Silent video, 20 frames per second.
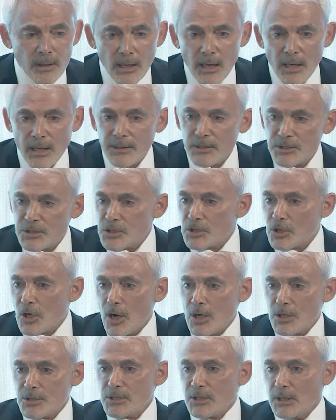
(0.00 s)
this is
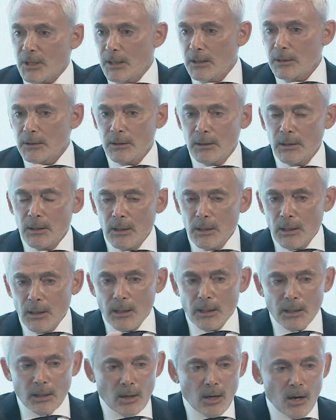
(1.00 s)
causing
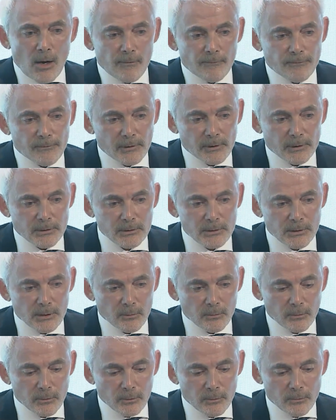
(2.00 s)
a conflict
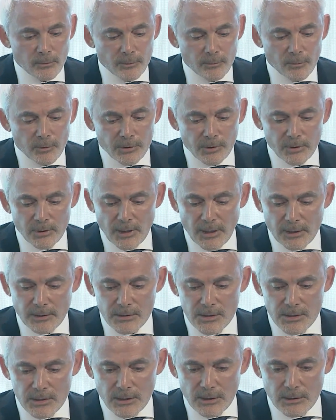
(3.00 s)
with the United
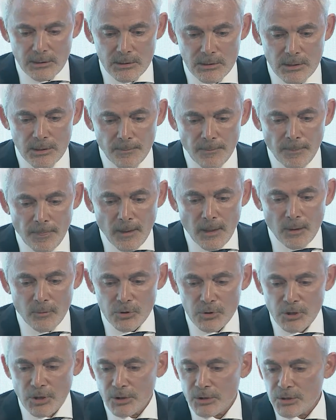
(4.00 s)
States. It
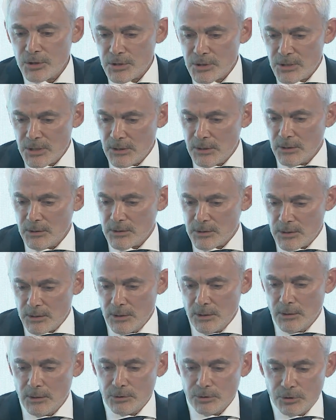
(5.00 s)
was good to
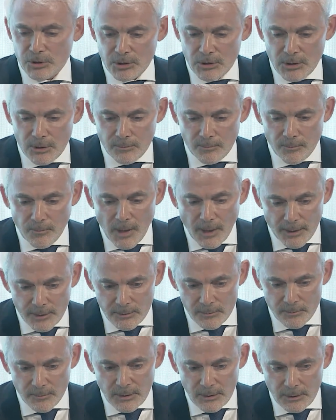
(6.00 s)
see Xi and
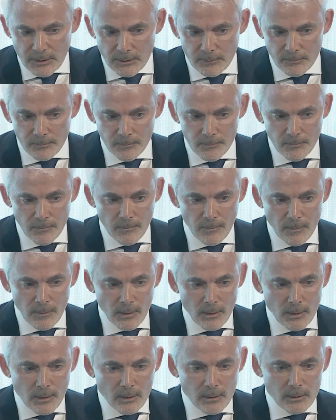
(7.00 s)
Biden meeting
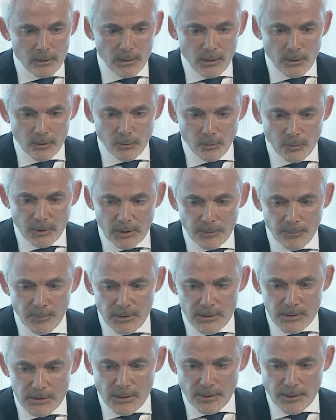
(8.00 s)
the other week, because I